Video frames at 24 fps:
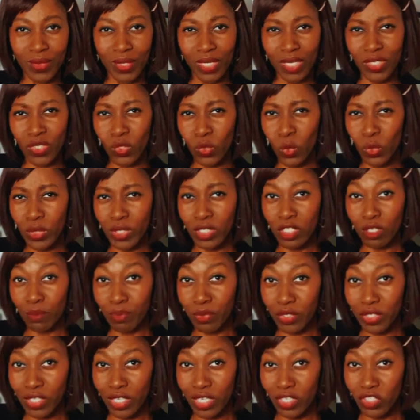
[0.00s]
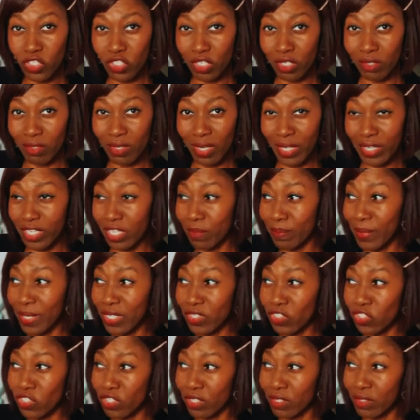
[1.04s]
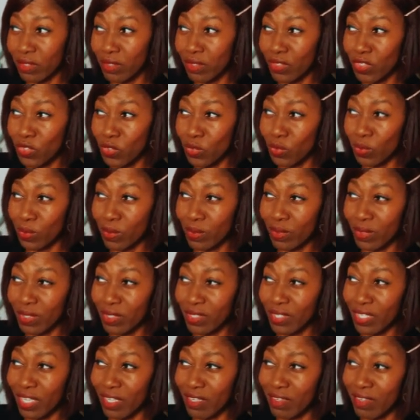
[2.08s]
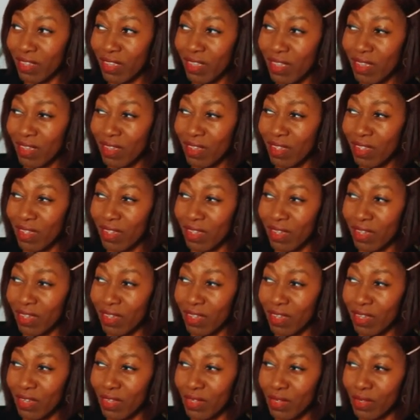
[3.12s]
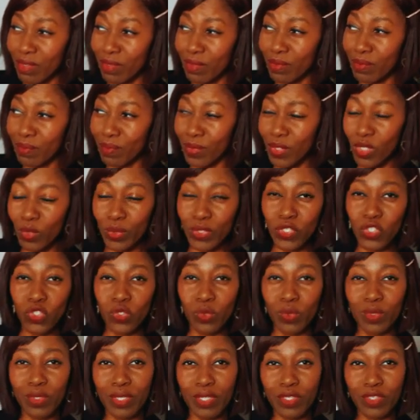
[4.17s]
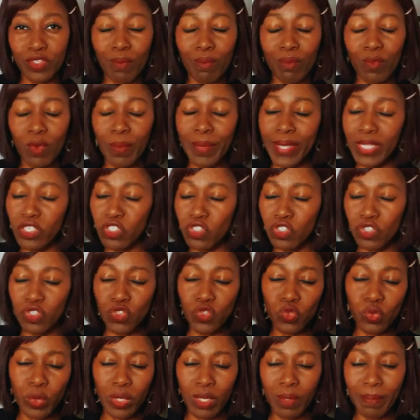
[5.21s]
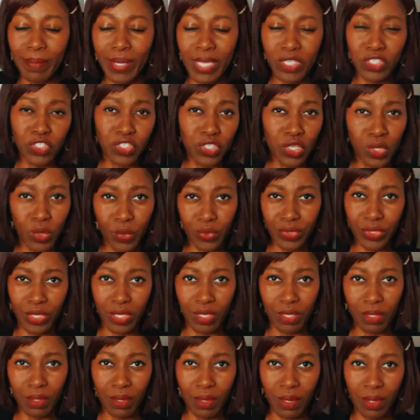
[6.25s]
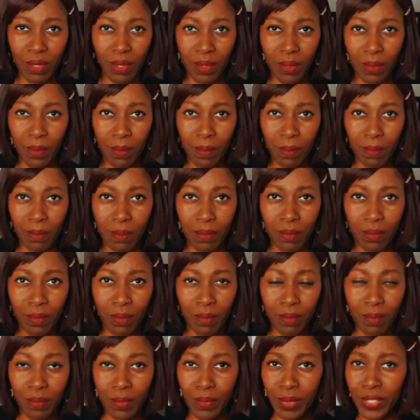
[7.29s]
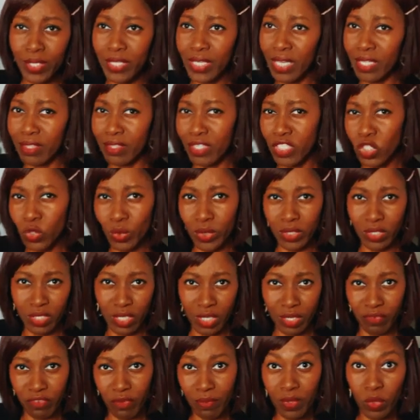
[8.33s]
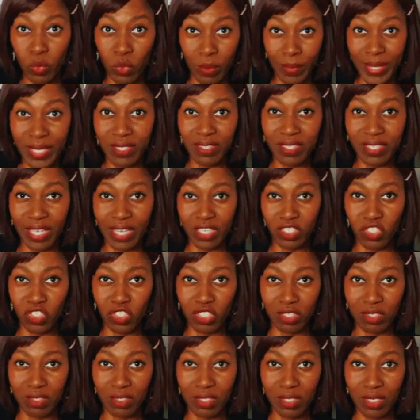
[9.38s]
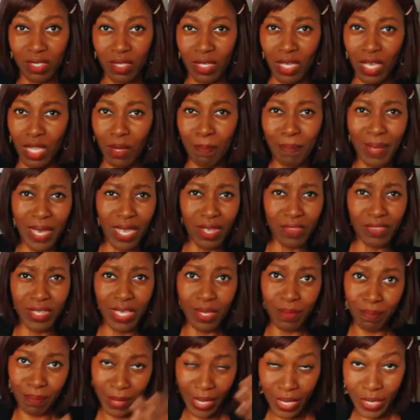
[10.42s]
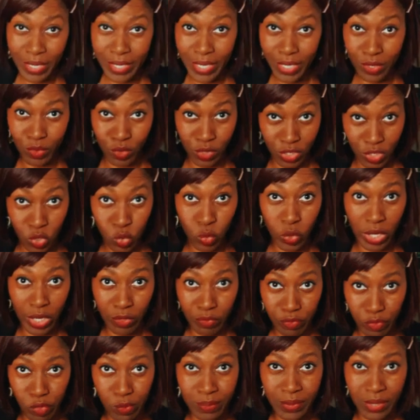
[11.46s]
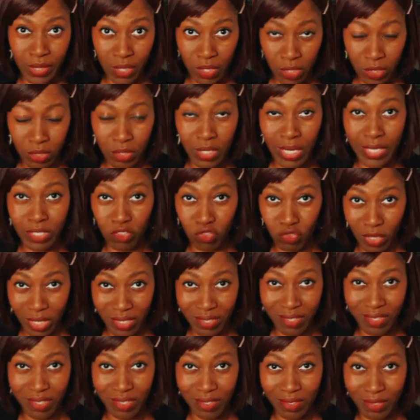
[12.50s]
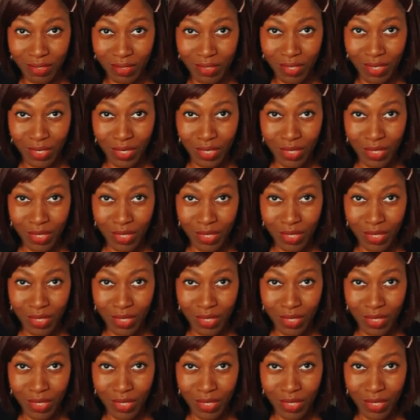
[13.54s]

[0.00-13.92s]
His own interpretation, like he mentioned, he said he was told that women shouldn't wear men's clothing. But yet this was taken from the women's section. And back then, men did wear robes that looked like dresses.